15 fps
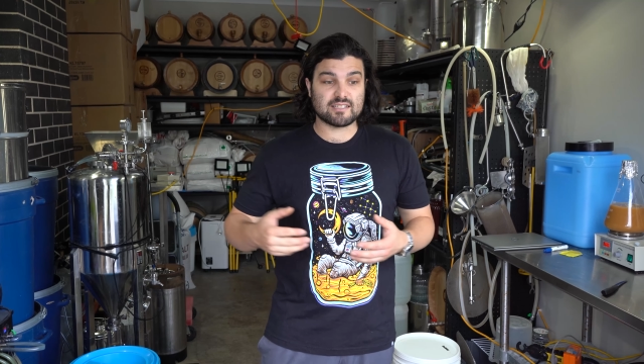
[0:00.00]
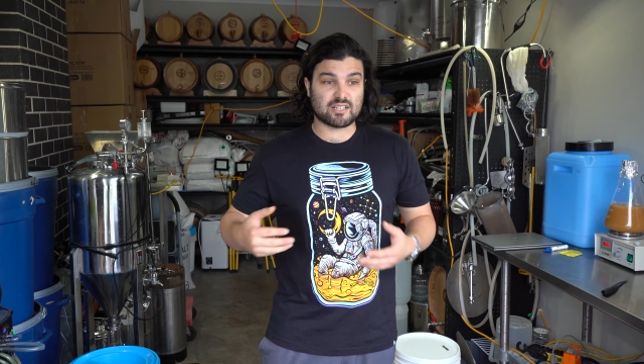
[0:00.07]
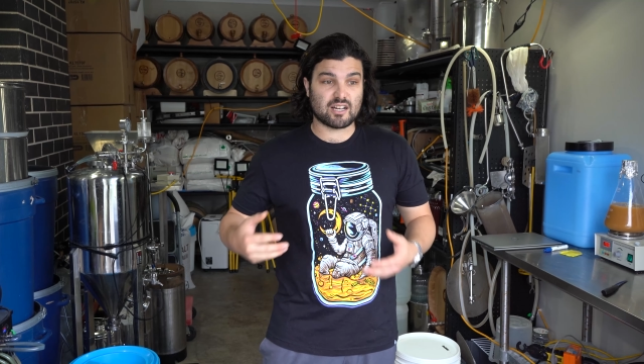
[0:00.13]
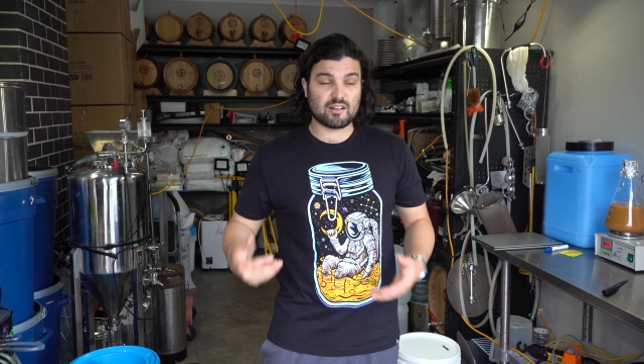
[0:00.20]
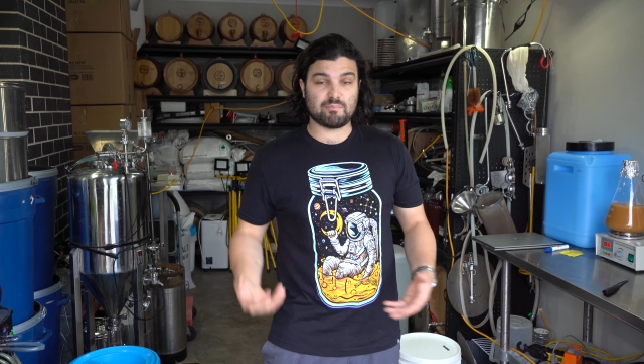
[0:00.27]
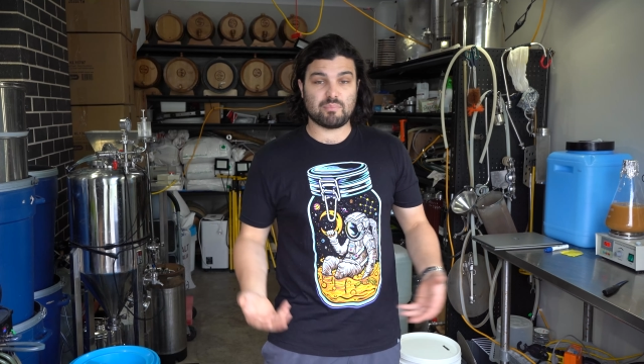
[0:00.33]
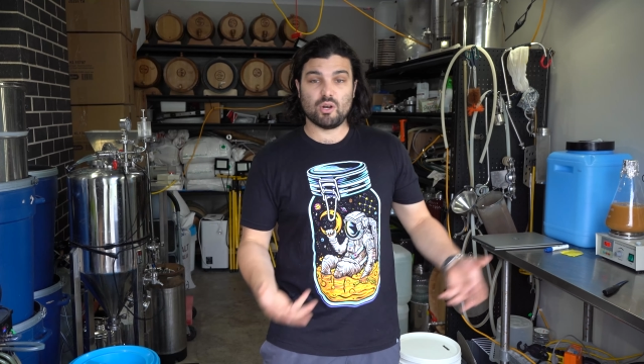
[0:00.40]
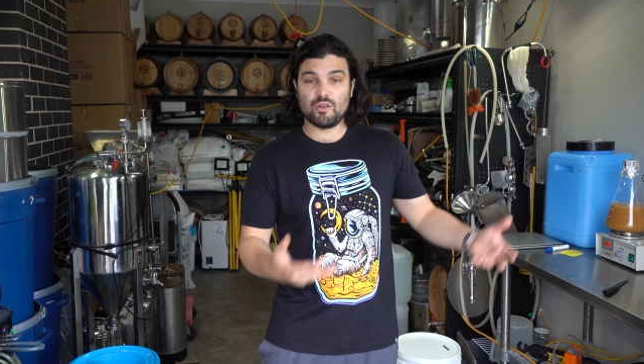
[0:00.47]
it's
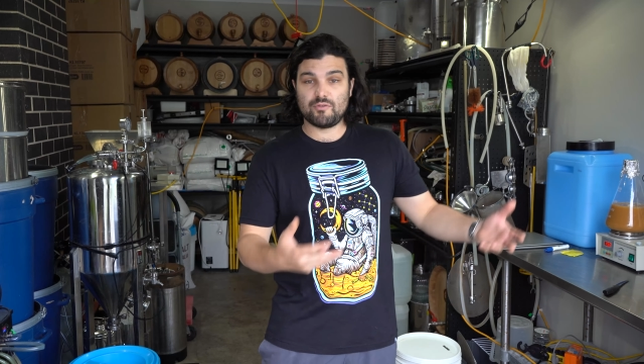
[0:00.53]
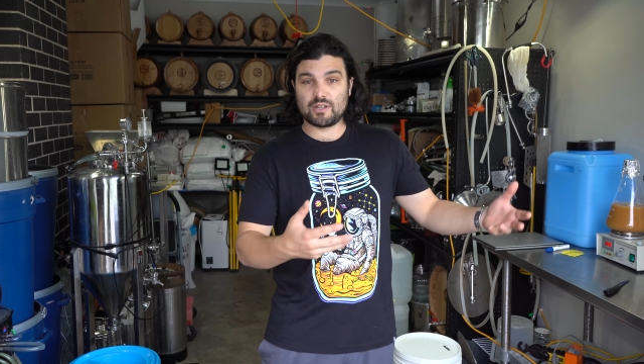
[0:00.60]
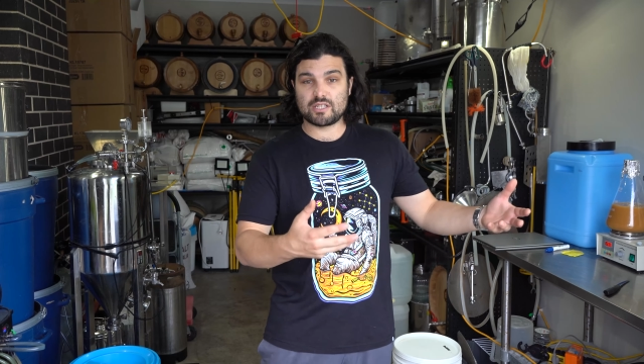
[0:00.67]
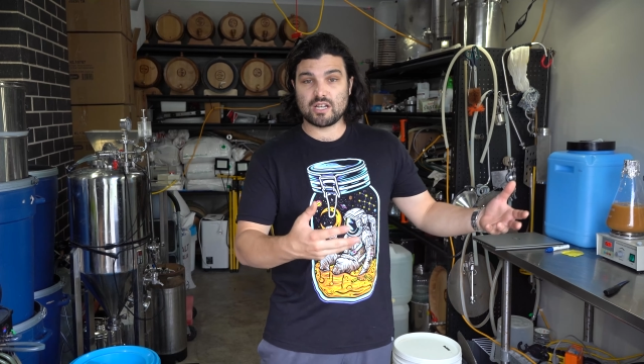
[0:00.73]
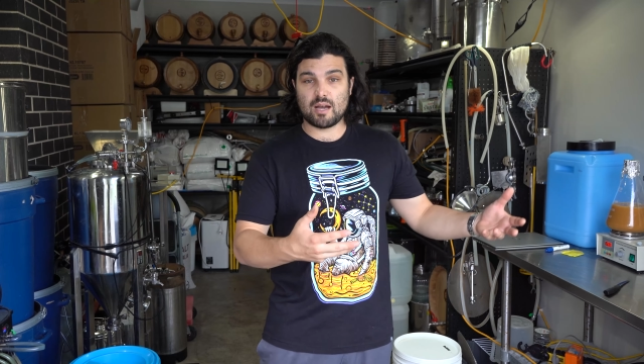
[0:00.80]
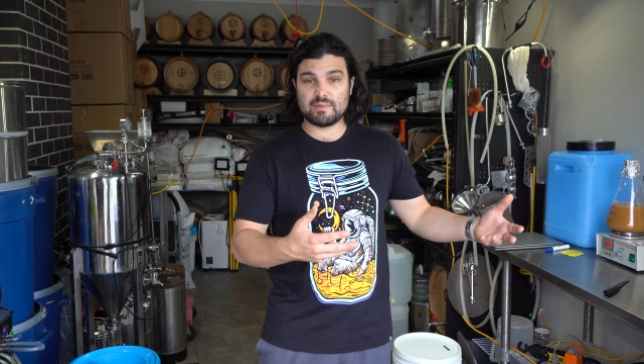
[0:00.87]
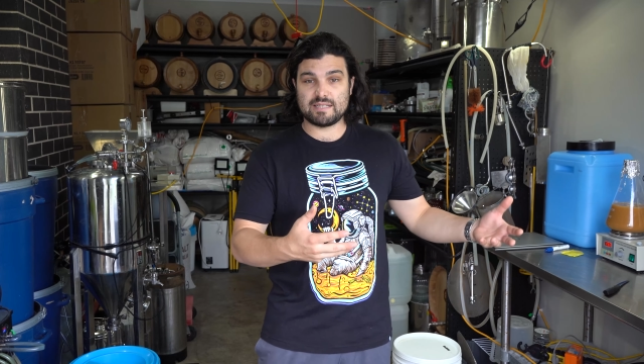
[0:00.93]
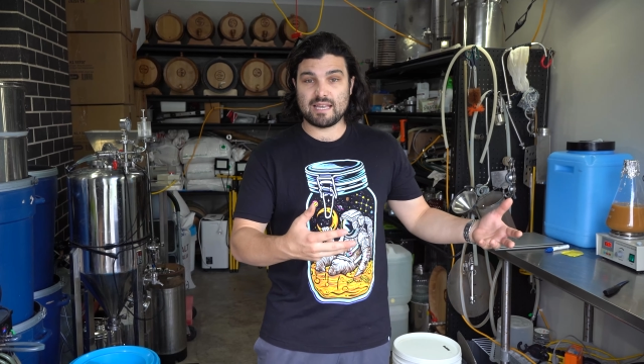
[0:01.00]
kind of perfect
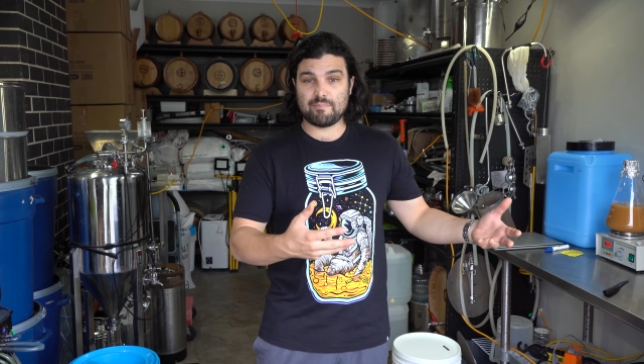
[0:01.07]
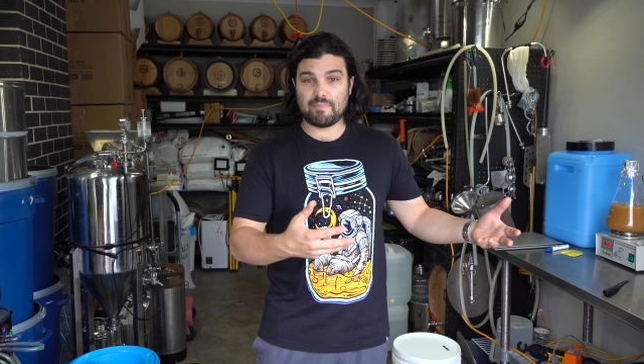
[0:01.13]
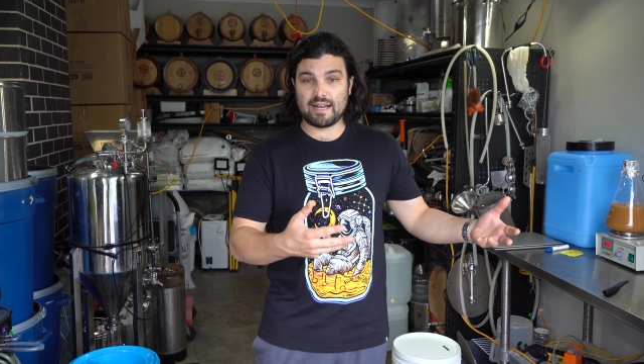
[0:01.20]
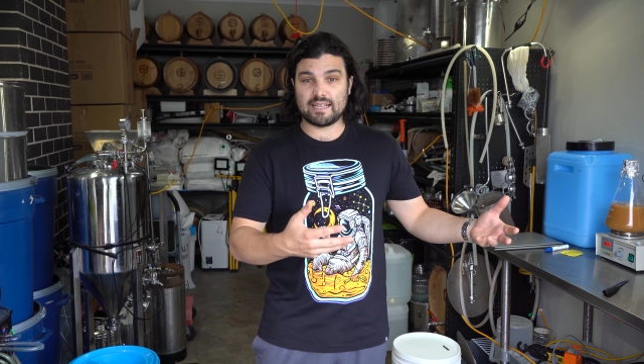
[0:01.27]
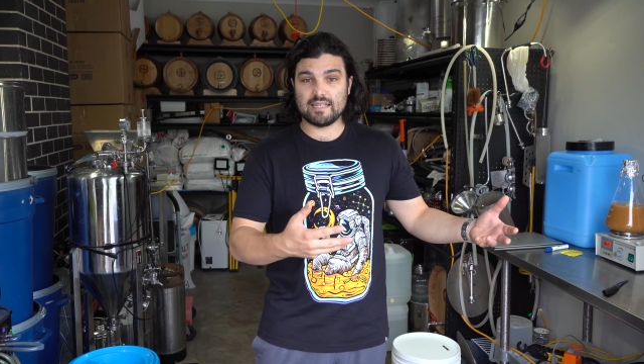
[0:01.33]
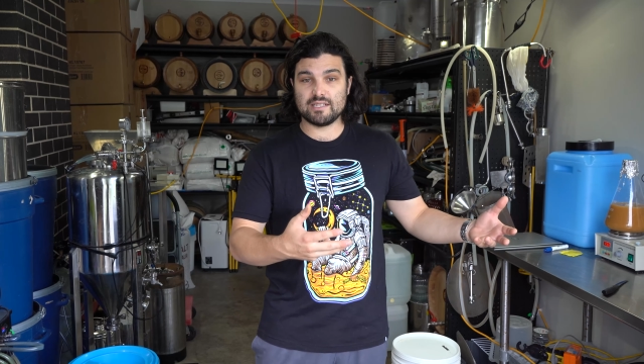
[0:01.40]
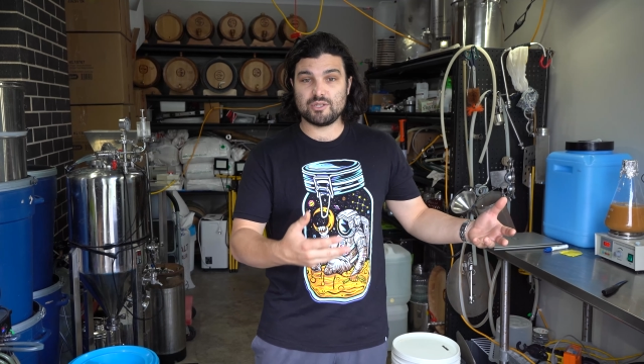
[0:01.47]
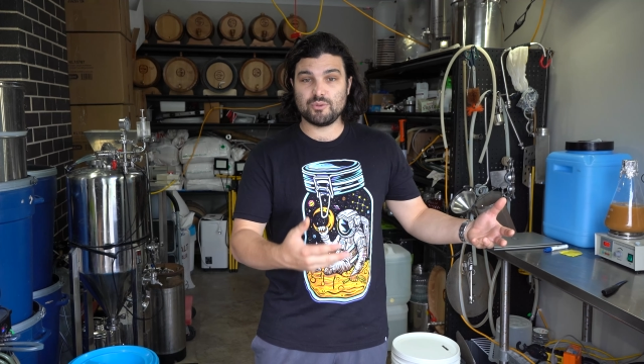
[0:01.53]
time to get
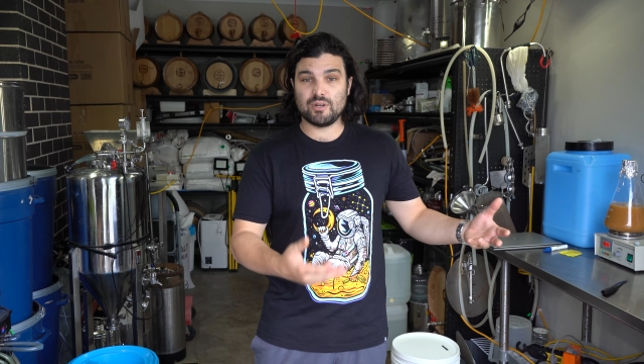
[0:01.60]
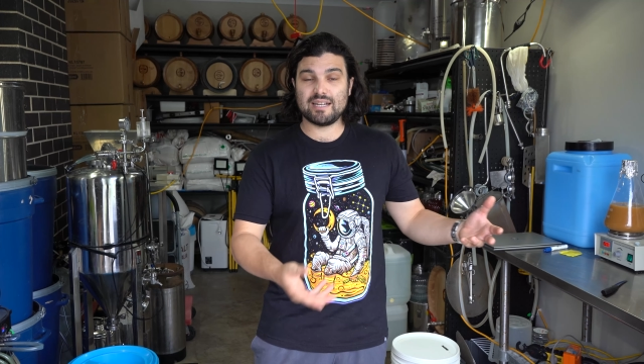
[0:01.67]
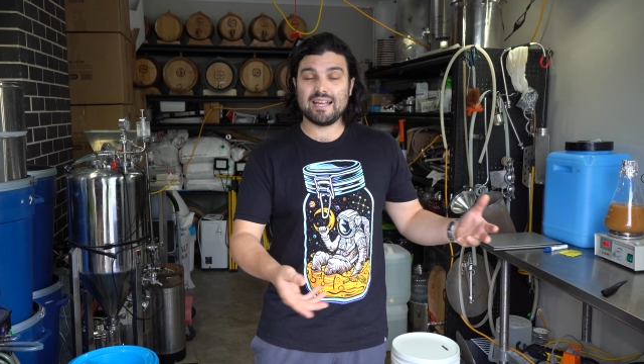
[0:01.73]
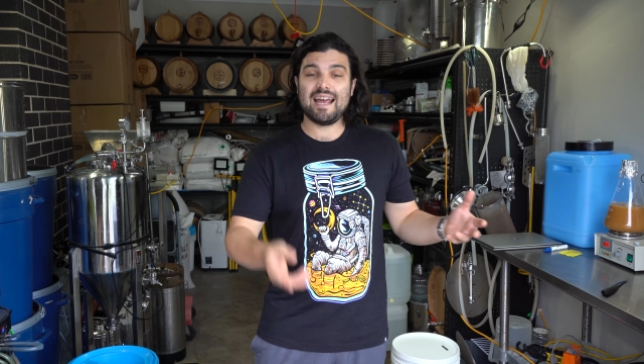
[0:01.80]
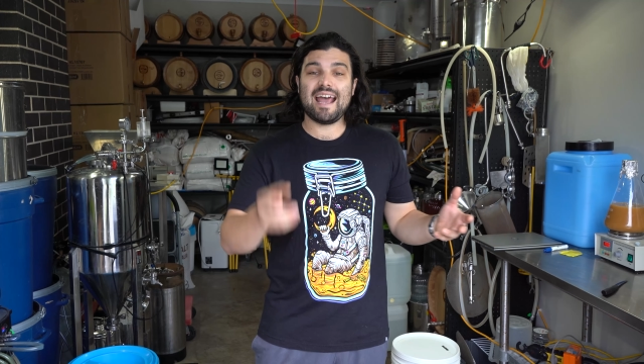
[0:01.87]
back into it.